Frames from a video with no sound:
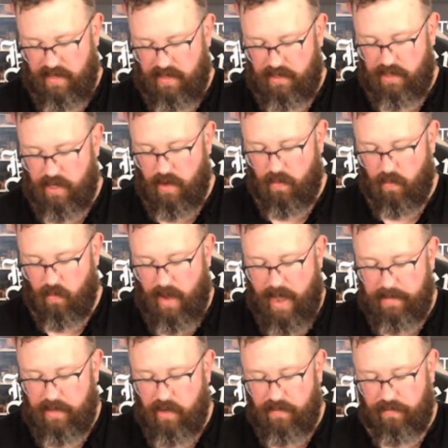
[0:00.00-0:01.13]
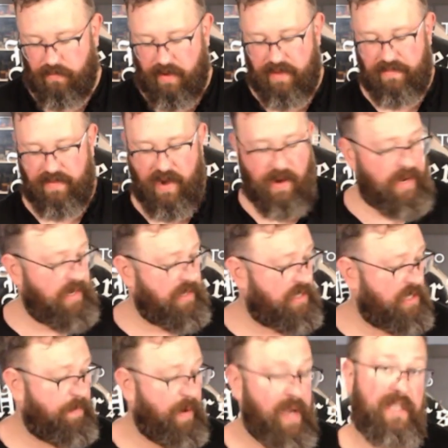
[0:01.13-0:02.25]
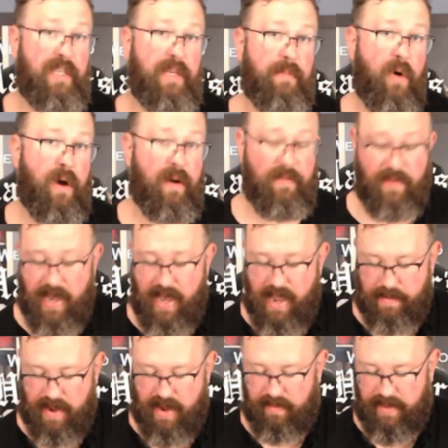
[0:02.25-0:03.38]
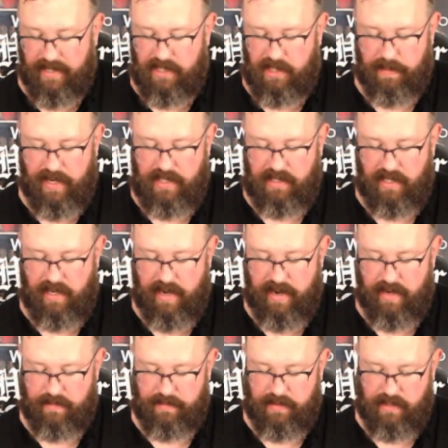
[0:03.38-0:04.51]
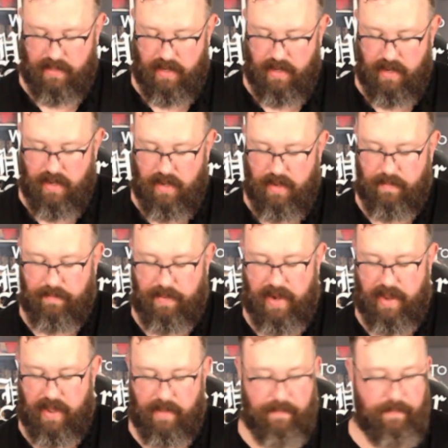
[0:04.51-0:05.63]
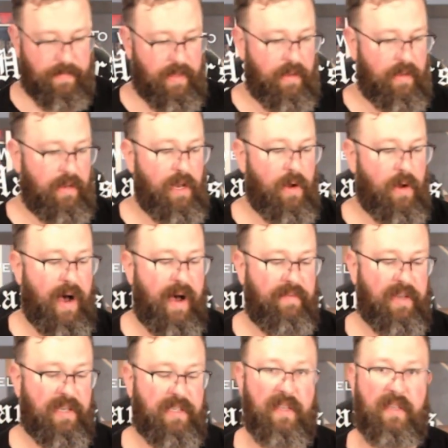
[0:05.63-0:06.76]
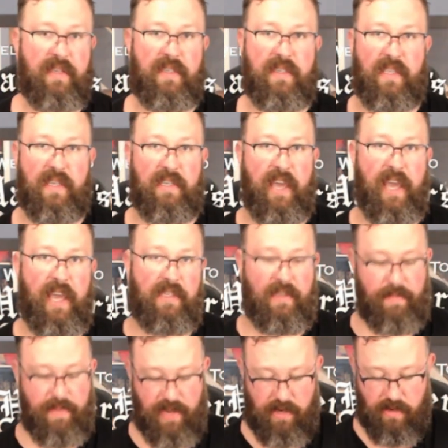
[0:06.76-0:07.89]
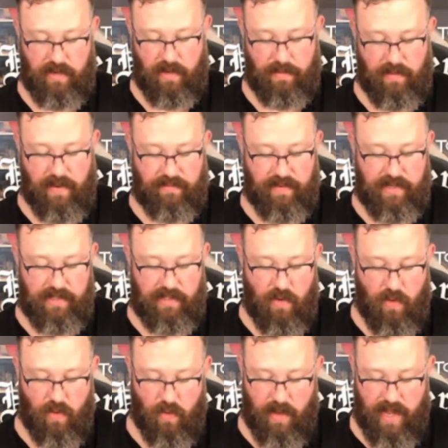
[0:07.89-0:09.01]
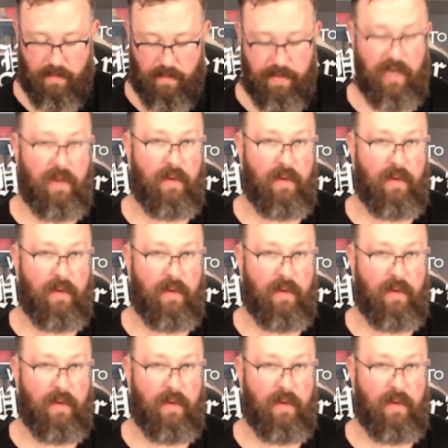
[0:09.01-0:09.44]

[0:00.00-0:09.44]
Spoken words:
So I'm going for a very spicy marg vibe. I like spicy items, but obviously this is the taste. Depending on your preference, a whole jalapeno